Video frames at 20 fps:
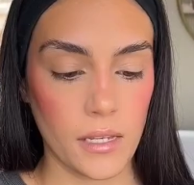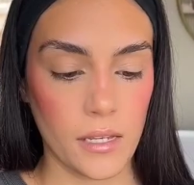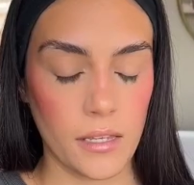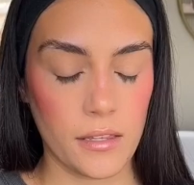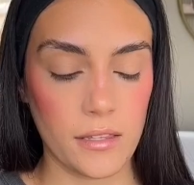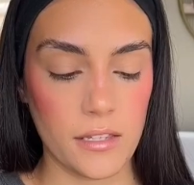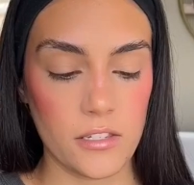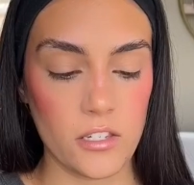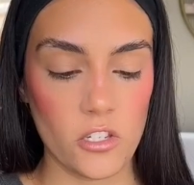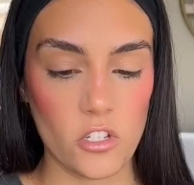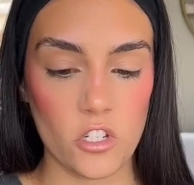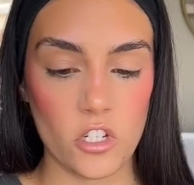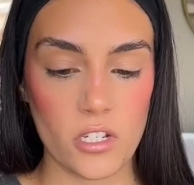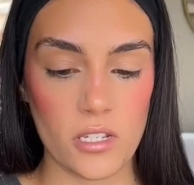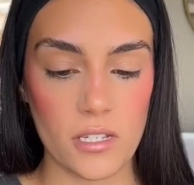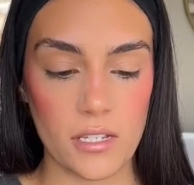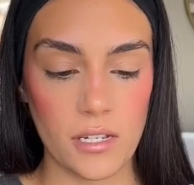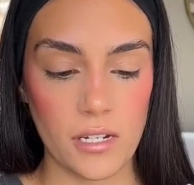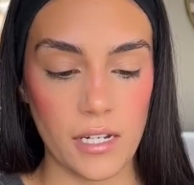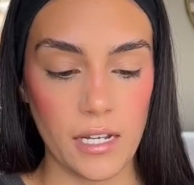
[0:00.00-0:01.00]
This is
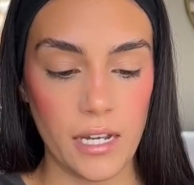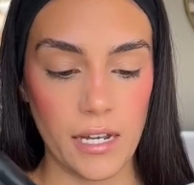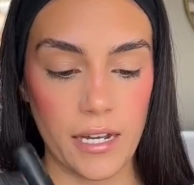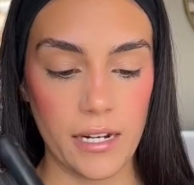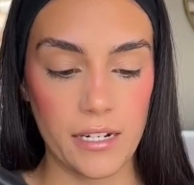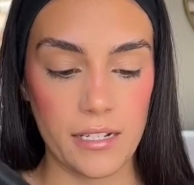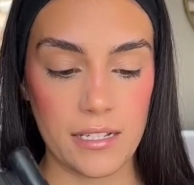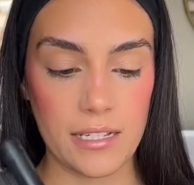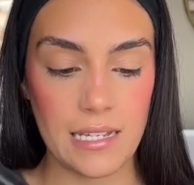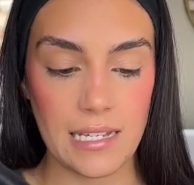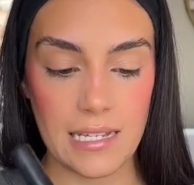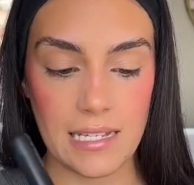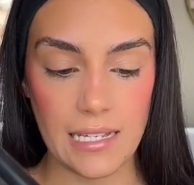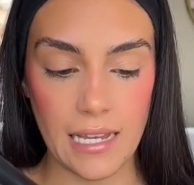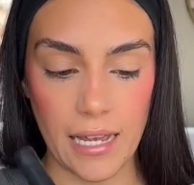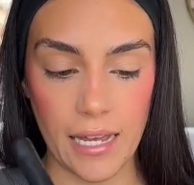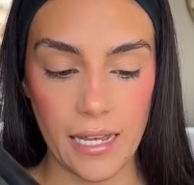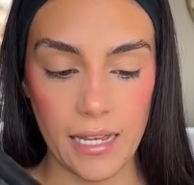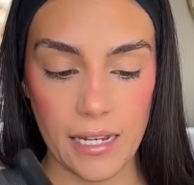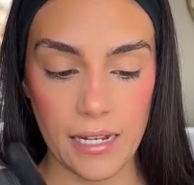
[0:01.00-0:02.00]
just gonna kind of
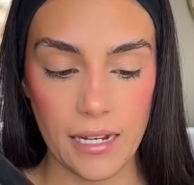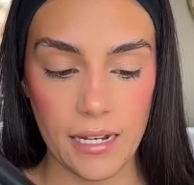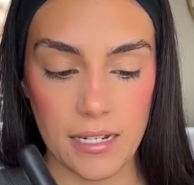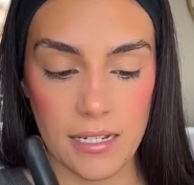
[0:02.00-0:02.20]
set